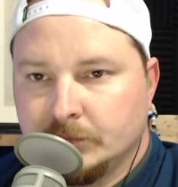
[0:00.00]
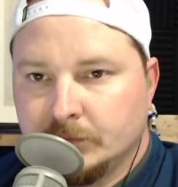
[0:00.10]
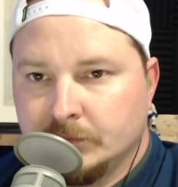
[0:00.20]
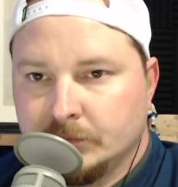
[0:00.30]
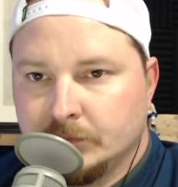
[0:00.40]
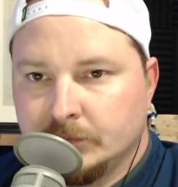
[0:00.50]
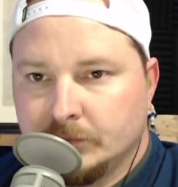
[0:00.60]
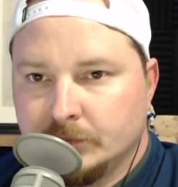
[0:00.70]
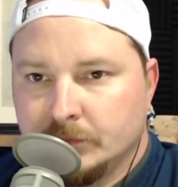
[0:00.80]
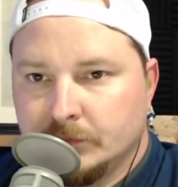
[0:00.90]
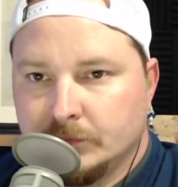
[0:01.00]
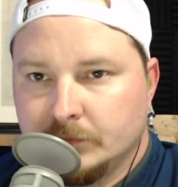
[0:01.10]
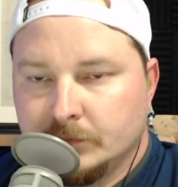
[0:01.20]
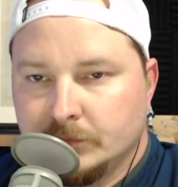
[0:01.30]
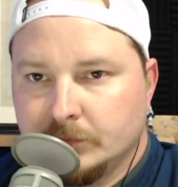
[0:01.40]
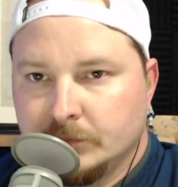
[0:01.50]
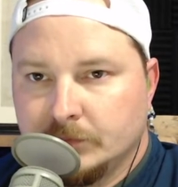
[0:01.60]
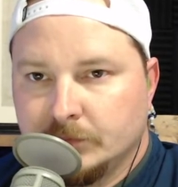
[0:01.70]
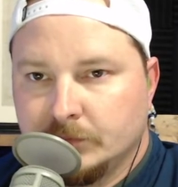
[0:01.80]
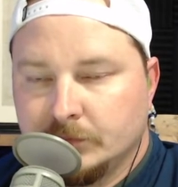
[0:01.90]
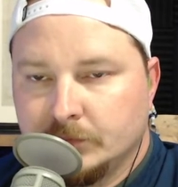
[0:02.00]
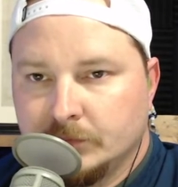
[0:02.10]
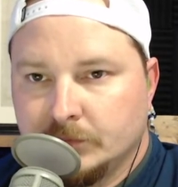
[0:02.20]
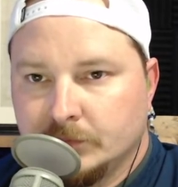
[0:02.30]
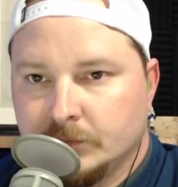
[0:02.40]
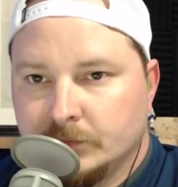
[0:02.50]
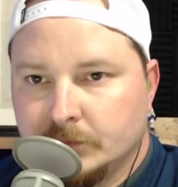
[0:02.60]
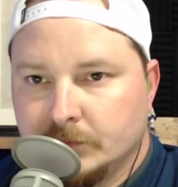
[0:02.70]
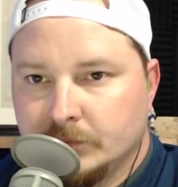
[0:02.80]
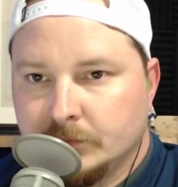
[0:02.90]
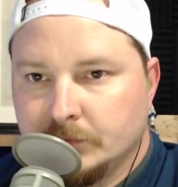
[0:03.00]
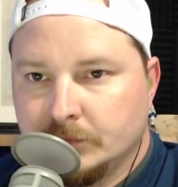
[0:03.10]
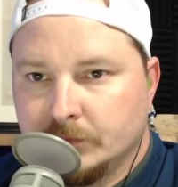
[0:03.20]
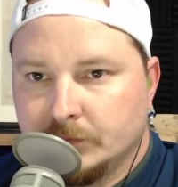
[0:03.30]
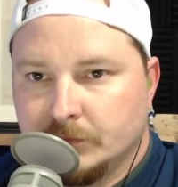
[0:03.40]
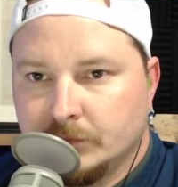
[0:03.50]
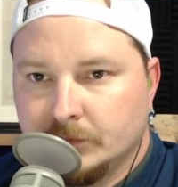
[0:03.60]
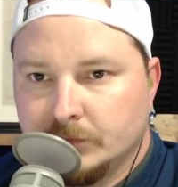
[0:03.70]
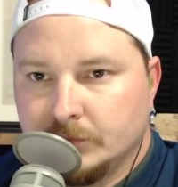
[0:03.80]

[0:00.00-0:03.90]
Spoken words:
No words are spoken by the person on screen.